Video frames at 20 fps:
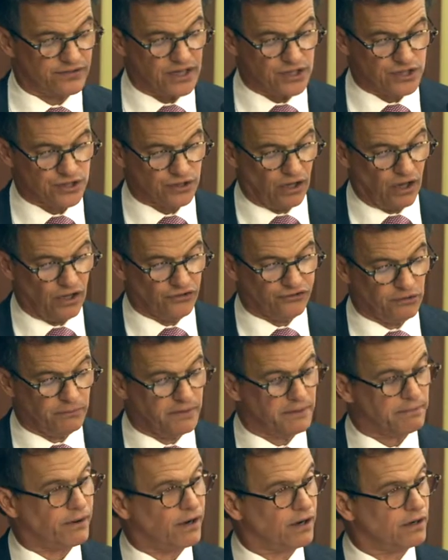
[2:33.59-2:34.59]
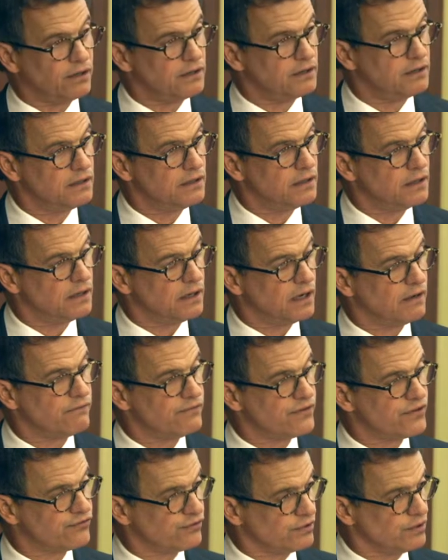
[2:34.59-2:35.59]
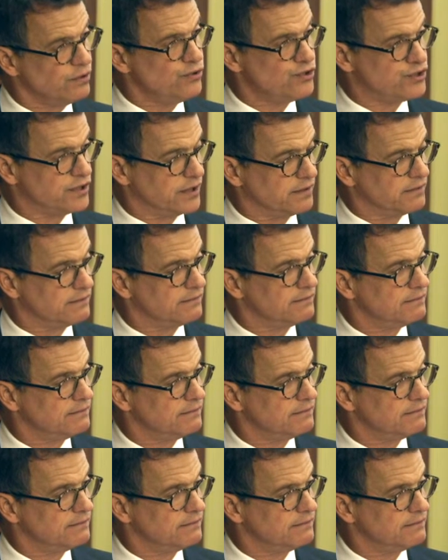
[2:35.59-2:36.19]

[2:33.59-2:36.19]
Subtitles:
they should also be part of the solution.